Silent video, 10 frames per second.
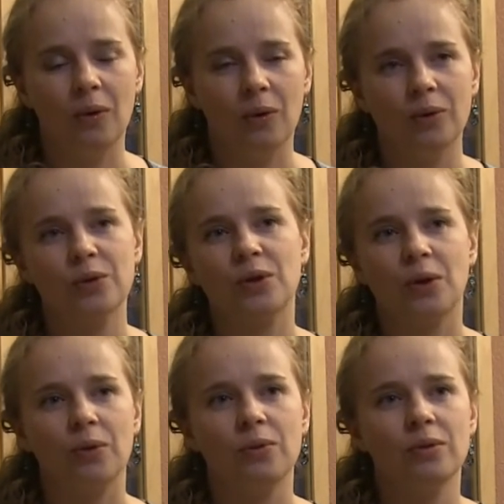
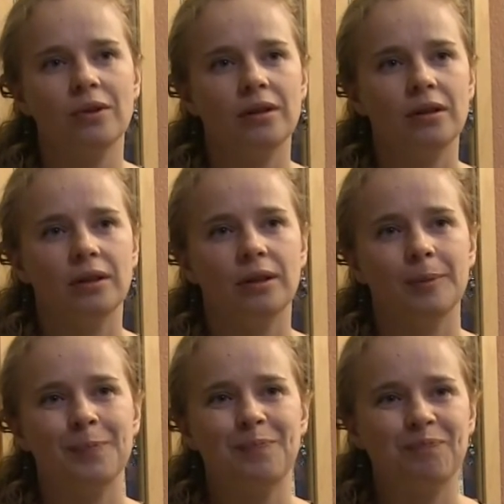Also,
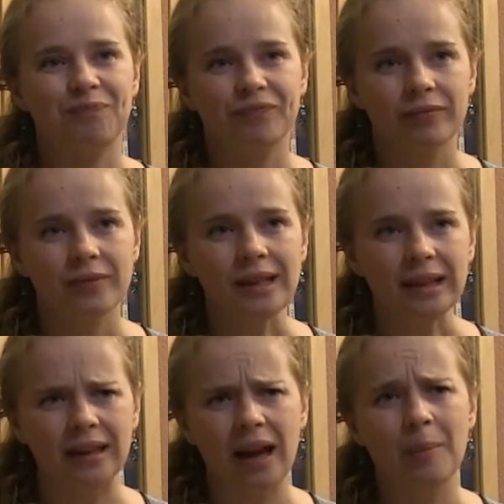
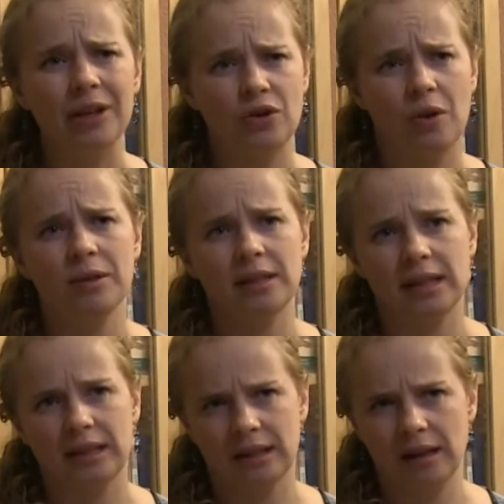the hematomas
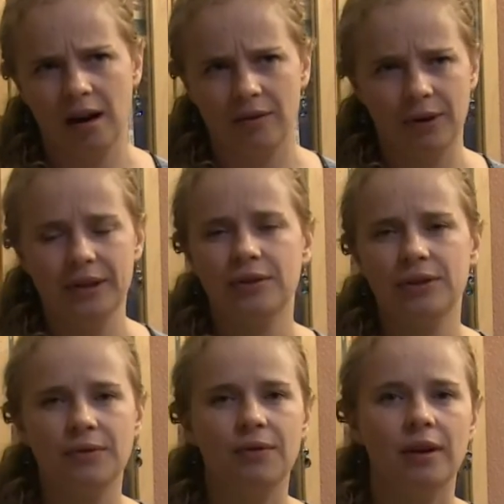that are very
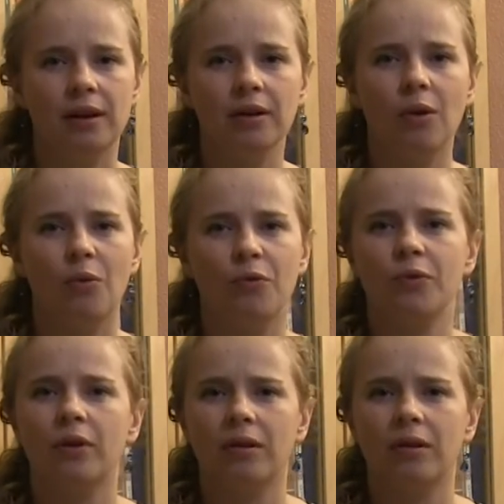severe of